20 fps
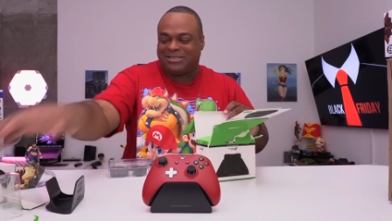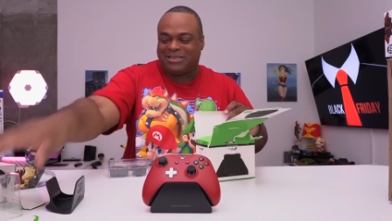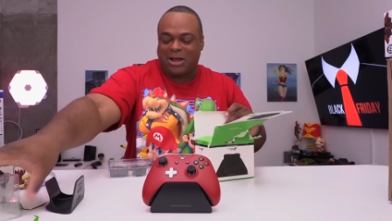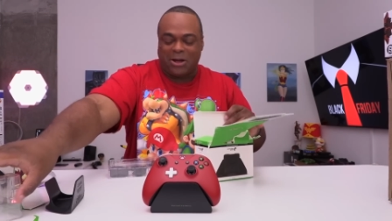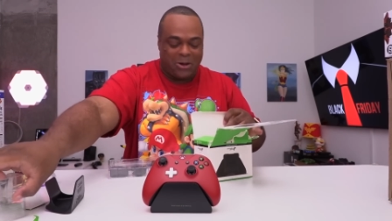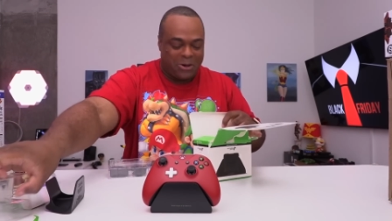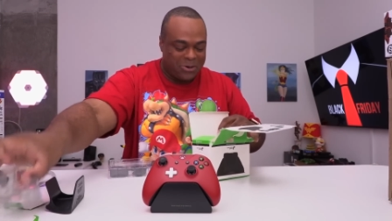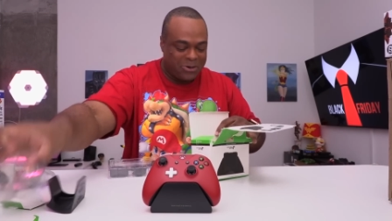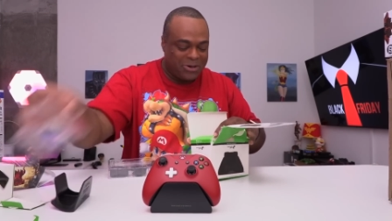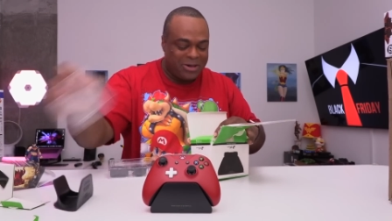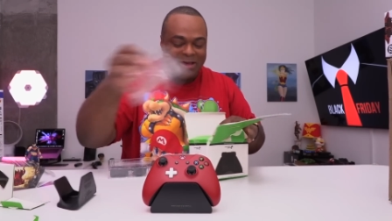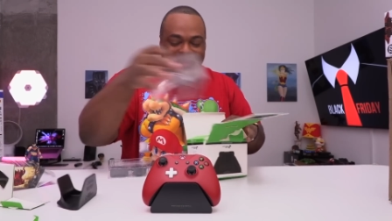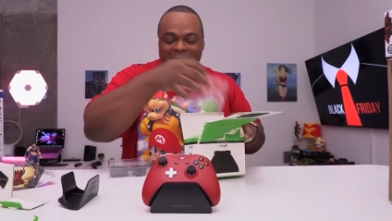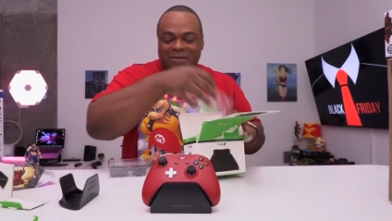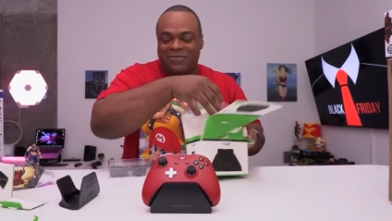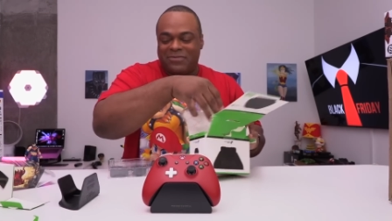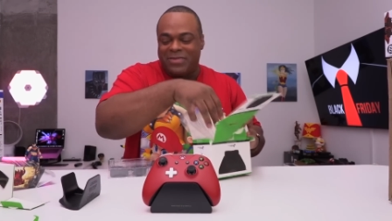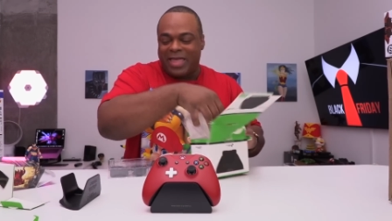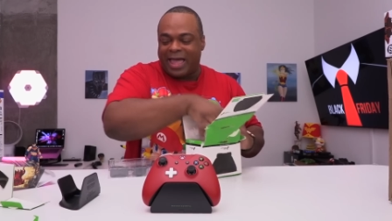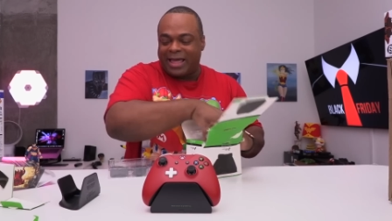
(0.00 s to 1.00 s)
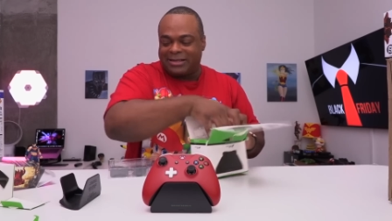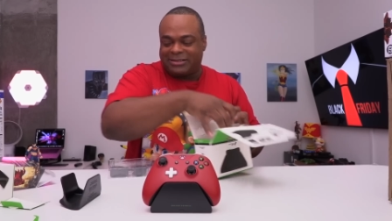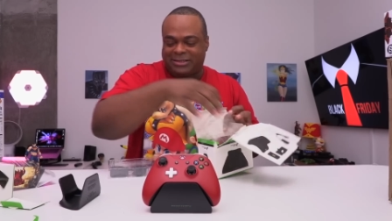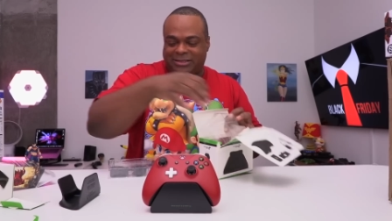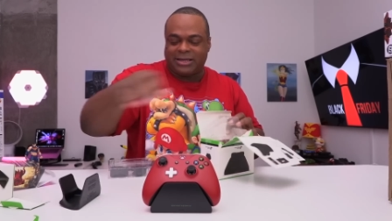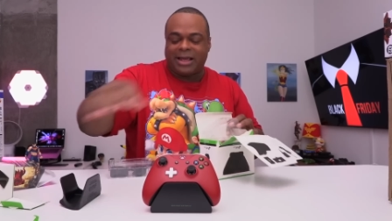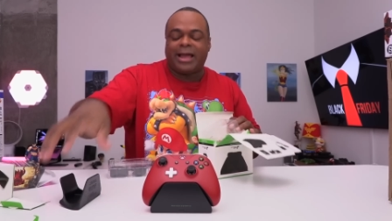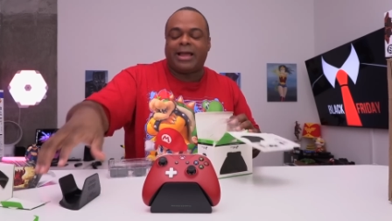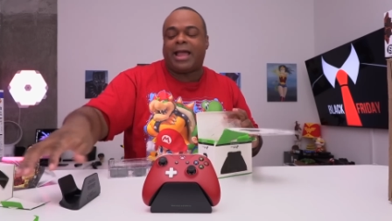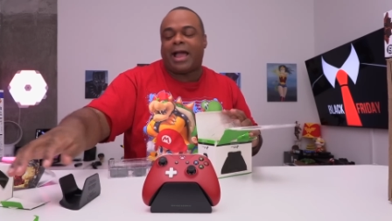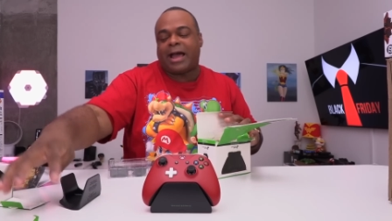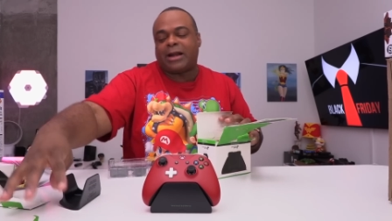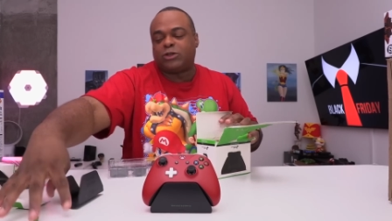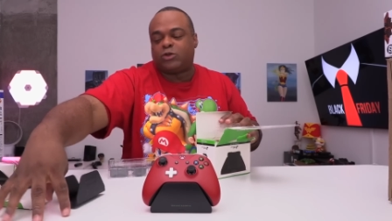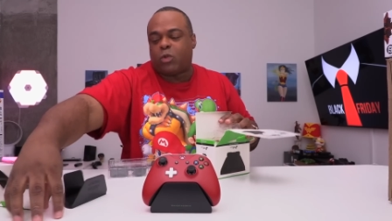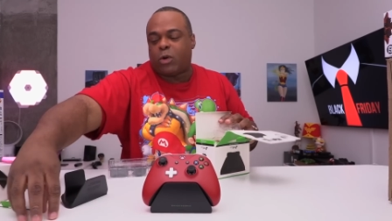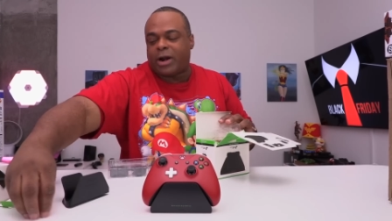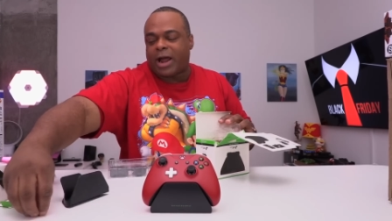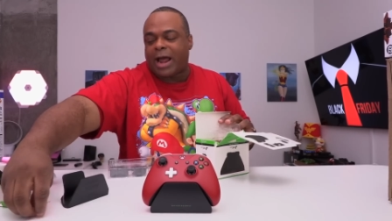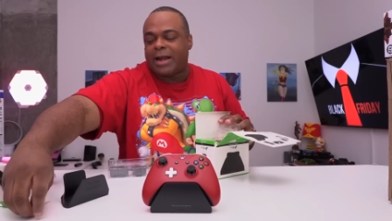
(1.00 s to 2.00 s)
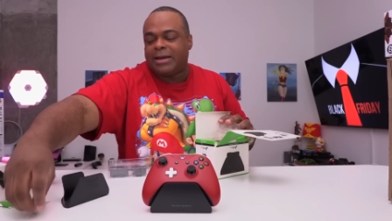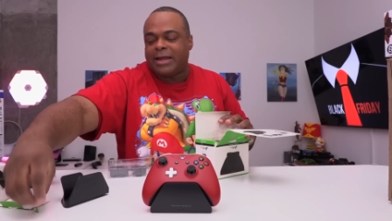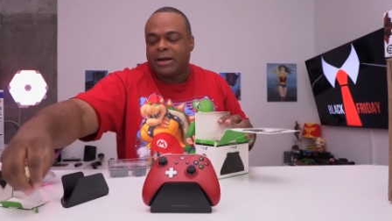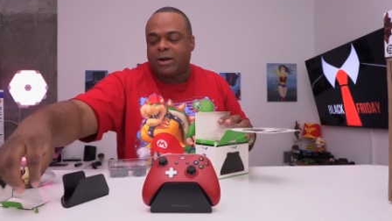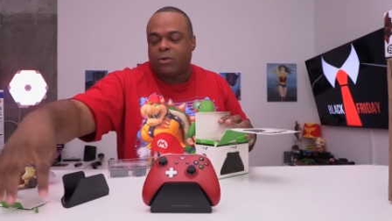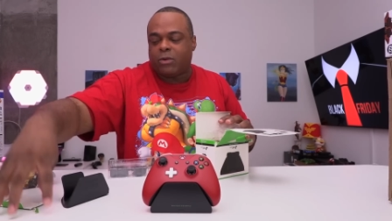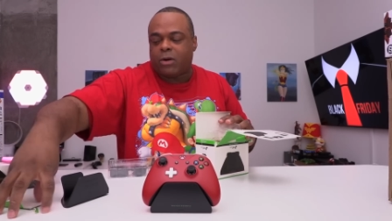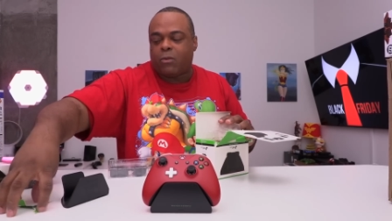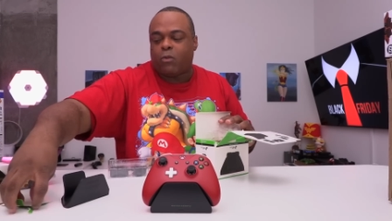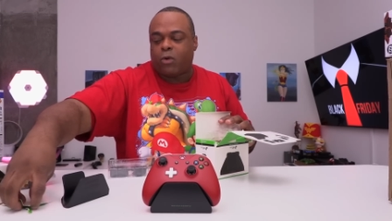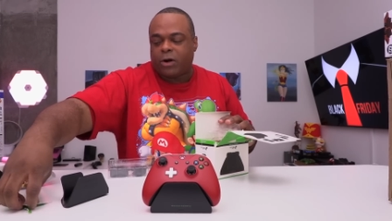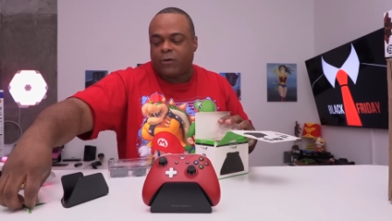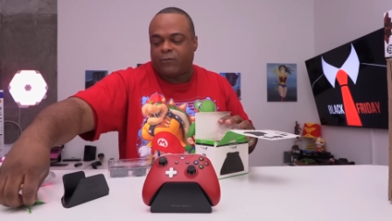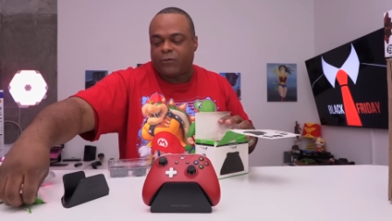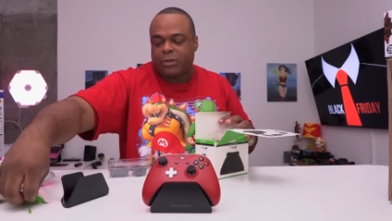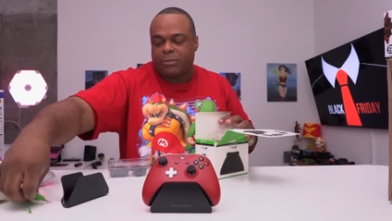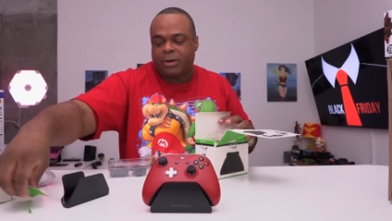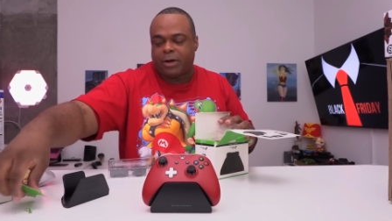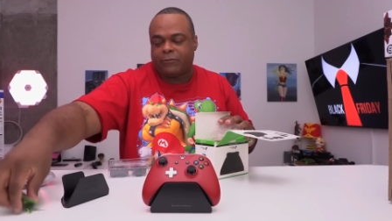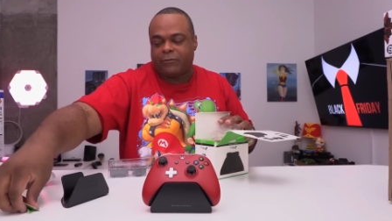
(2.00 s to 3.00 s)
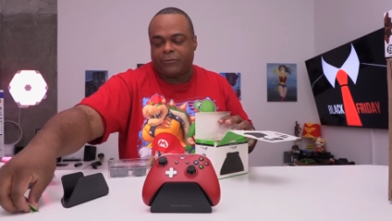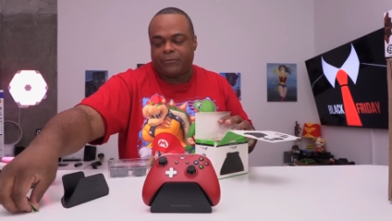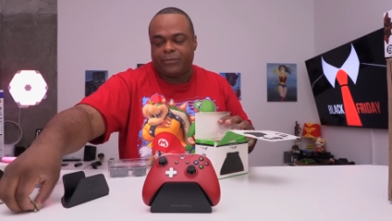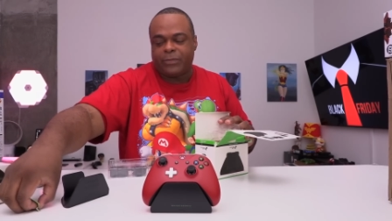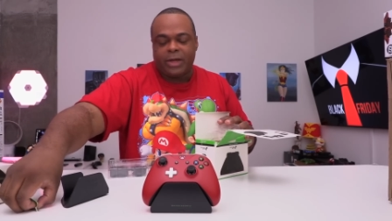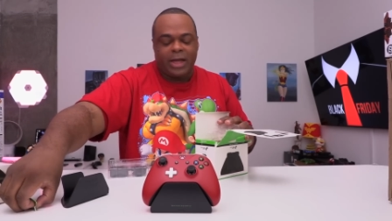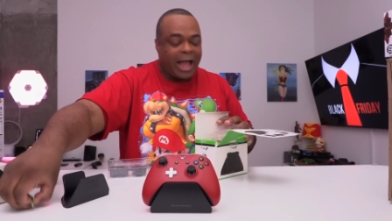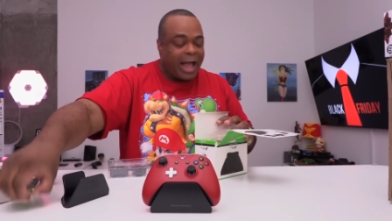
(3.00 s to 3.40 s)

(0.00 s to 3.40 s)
so that's uh, yeah, I just want I needed one for the bedroom.